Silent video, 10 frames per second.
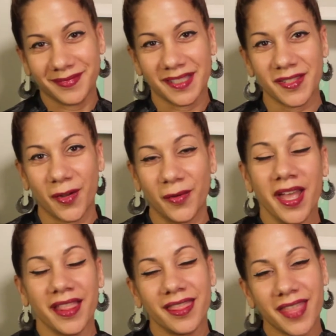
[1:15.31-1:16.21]
So
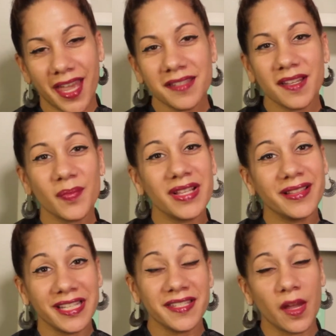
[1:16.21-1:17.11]
that is going to be
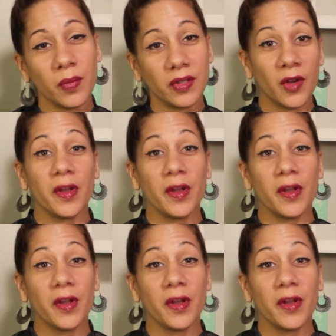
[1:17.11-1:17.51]
linked down below